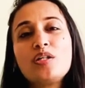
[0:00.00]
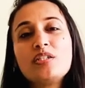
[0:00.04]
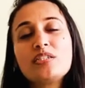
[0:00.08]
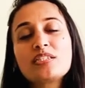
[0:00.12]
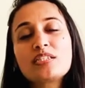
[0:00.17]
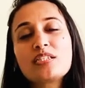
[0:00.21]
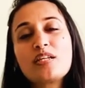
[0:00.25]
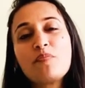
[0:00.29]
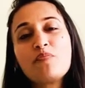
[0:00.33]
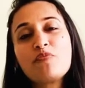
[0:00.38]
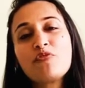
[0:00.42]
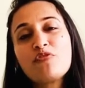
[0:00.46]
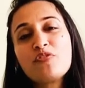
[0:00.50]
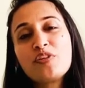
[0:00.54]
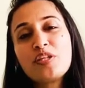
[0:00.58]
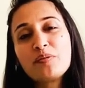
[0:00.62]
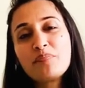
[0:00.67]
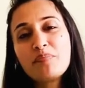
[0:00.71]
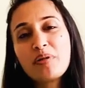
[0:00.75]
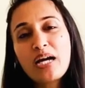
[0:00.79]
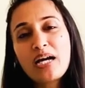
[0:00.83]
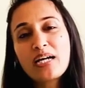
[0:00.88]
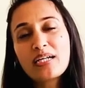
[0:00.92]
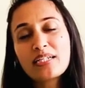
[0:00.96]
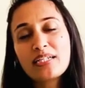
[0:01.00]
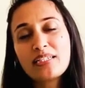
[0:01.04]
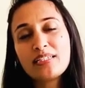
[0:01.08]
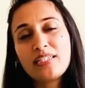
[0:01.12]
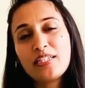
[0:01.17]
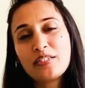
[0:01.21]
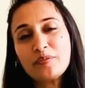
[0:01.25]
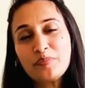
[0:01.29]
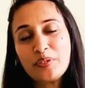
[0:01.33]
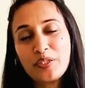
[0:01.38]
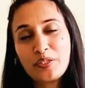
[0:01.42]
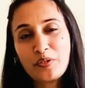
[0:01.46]
some feedback and let
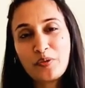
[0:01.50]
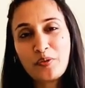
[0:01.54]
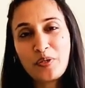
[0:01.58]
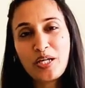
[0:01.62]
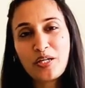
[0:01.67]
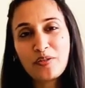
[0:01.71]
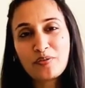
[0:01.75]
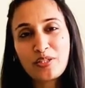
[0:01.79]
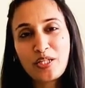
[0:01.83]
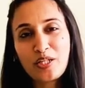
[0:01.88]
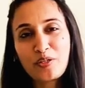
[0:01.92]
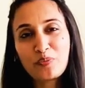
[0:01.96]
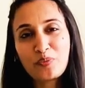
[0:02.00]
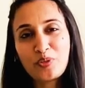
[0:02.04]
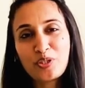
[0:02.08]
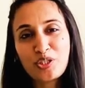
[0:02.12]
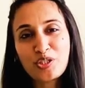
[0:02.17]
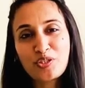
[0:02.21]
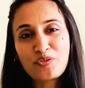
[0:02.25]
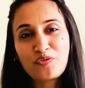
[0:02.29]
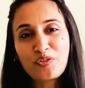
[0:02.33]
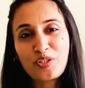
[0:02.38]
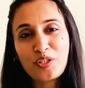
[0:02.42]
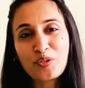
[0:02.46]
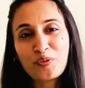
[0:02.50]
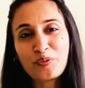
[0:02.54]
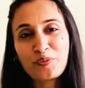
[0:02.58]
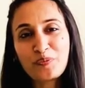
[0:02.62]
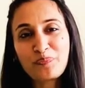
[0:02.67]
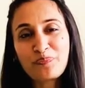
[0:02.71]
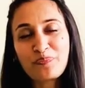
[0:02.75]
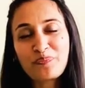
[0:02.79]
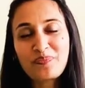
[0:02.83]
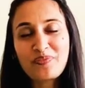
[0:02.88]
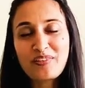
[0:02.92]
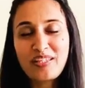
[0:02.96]
me know how that worked for you.
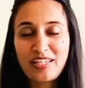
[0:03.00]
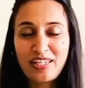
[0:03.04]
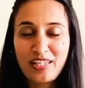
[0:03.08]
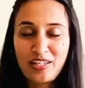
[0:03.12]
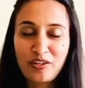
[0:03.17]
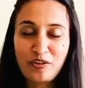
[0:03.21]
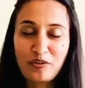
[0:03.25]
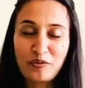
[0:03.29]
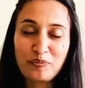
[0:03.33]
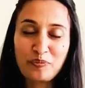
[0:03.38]
Thank you.